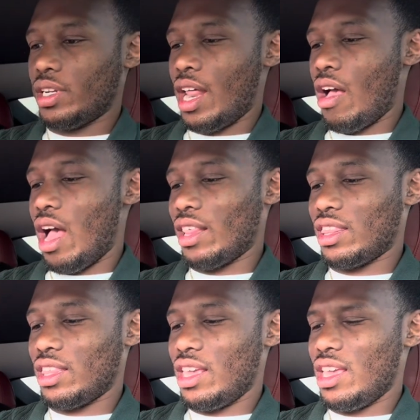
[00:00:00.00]
Now, I
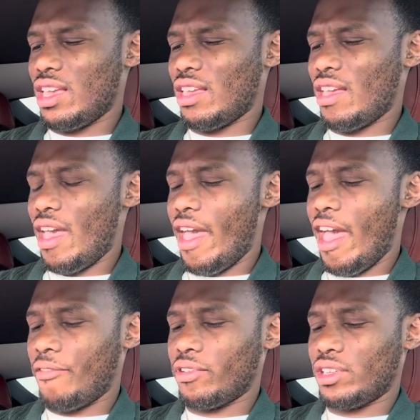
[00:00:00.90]
think
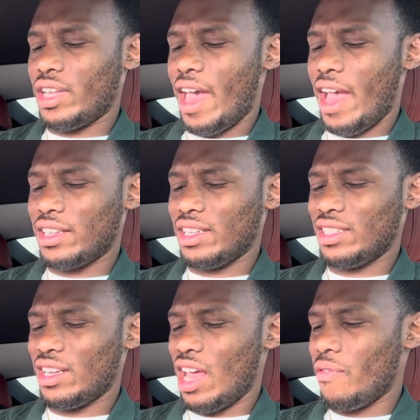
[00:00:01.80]
after taxes
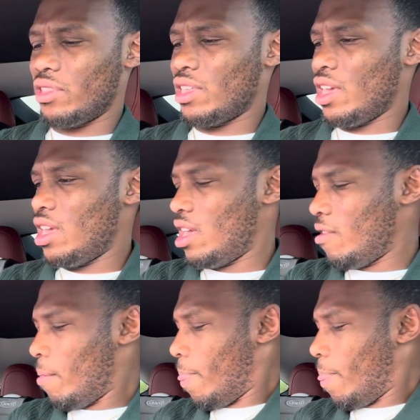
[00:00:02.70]
and everything,